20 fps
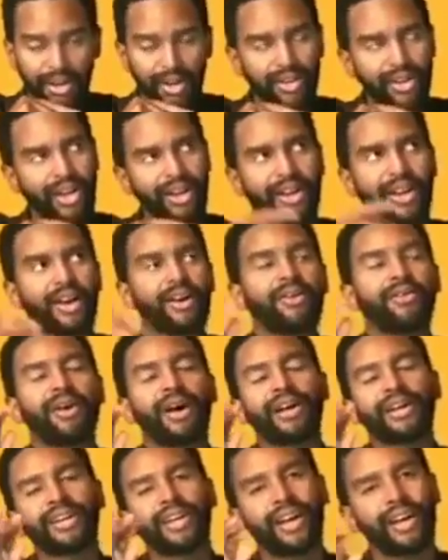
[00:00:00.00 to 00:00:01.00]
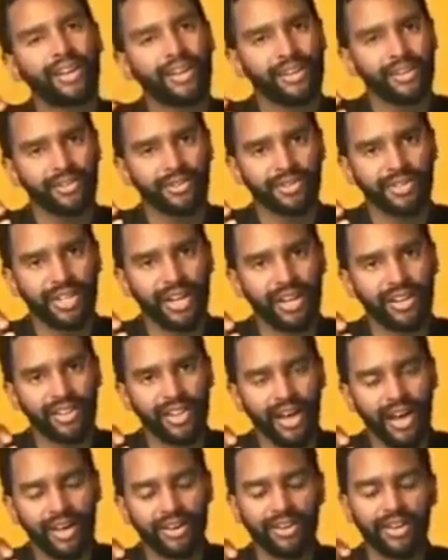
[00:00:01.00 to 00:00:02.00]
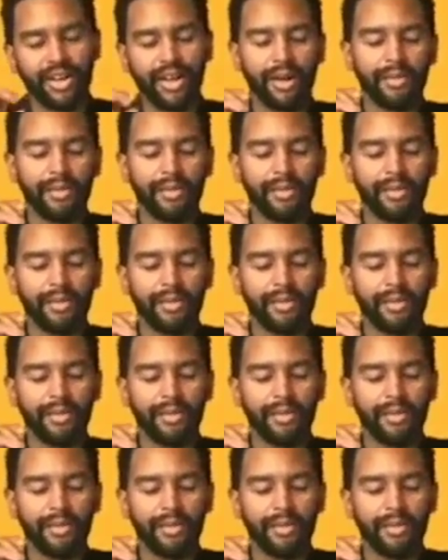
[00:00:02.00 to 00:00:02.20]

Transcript: Okay, now, I kind of understand that.